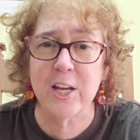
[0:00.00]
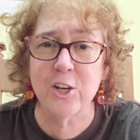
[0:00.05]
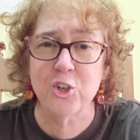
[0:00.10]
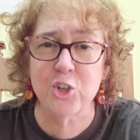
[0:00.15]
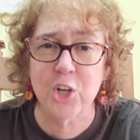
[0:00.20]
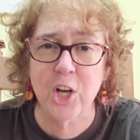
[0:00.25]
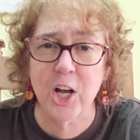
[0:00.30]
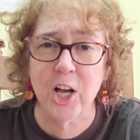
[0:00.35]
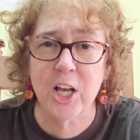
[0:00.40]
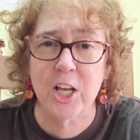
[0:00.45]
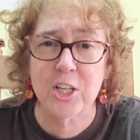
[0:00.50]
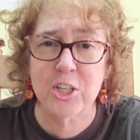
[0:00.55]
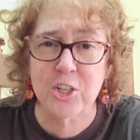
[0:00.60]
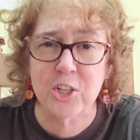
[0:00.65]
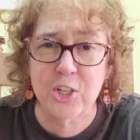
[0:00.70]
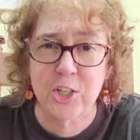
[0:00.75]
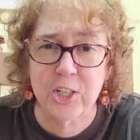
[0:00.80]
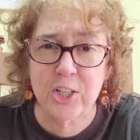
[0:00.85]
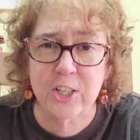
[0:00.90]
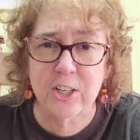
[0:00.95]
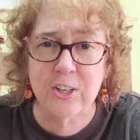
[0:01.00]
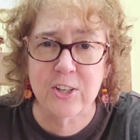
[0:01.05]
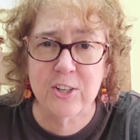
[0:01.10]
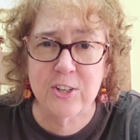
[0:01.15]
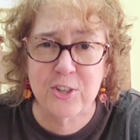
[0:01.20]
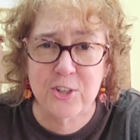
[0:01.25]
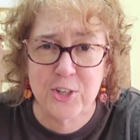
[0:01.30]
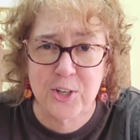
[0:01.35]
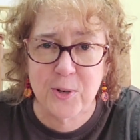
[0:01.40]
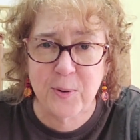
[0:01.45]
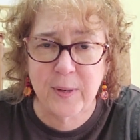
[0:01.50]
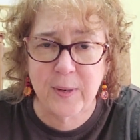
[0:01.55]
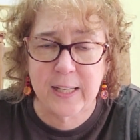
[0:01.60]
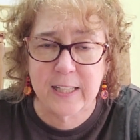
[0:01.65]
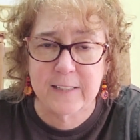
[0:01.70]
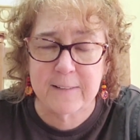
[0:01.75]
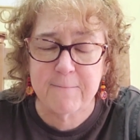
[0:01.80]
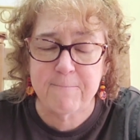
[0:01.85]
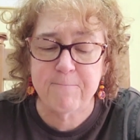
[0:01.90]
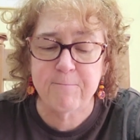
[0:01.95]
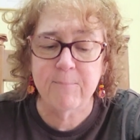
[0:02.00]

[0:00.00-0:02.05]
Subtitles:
just couldn't do it.